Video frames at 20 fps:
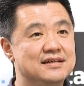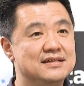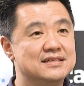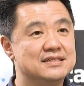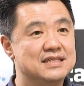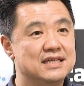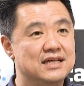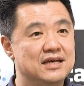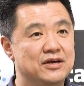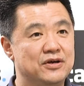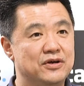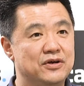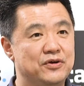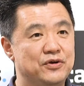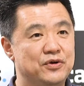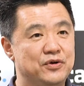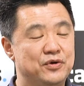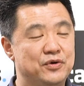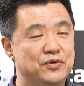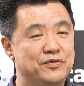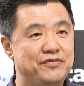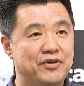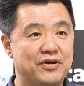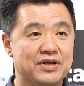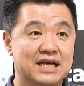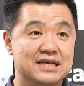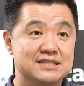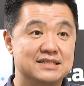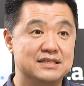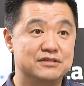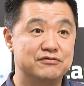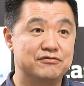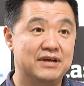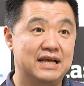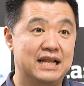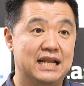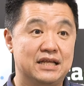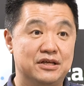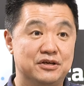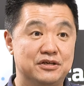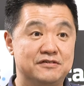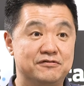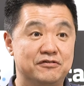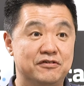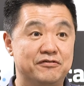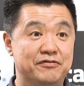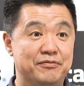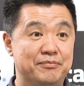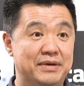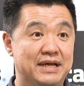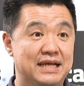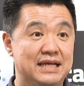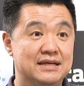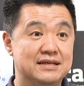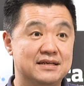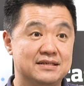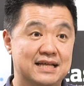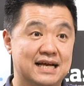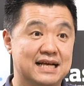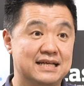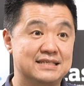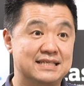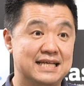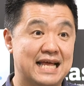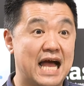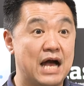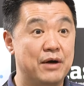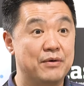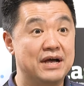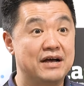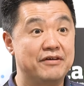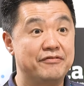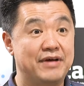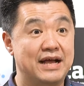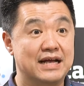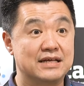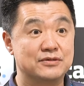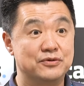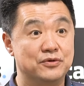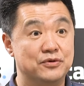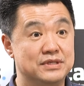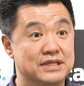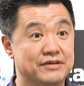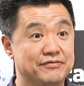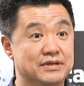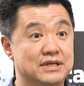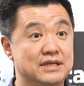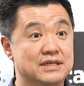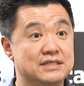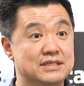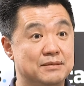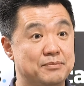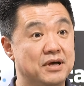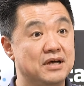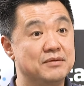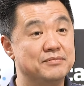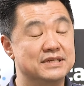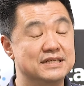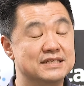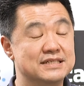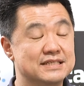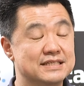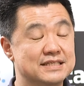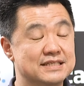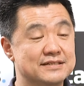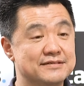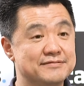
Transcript: So Phocas is really useful for me because I can see how it affects all different departments.